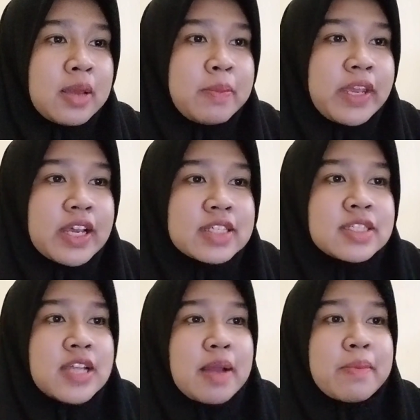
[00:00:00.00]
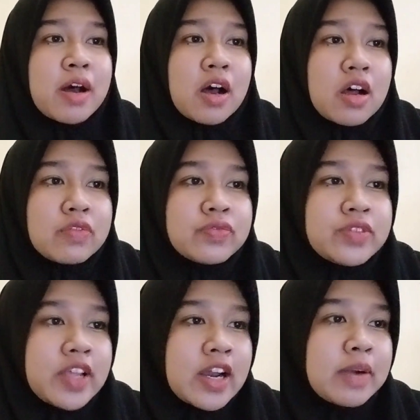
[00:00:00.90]
because some of
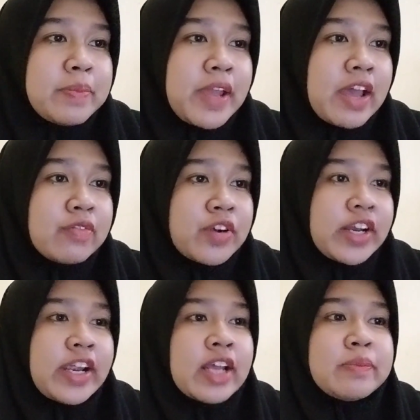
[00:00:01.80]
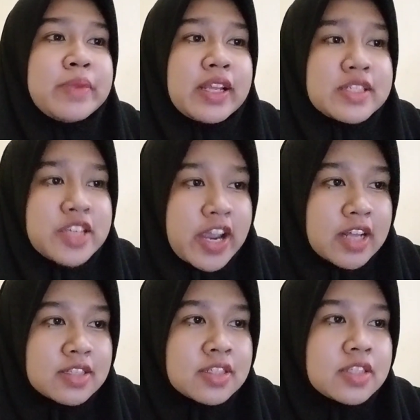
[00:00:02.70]
their behavior can be
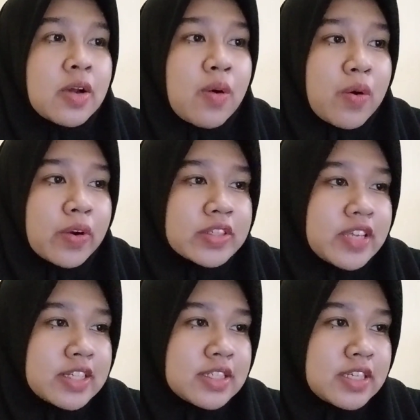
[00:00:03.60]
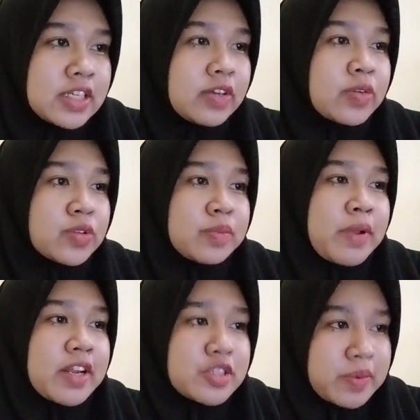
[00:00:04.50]
changed through changing good
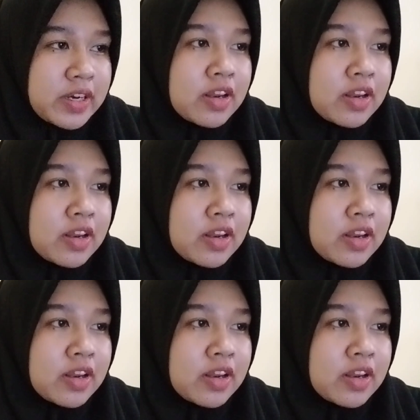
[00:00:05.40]
management.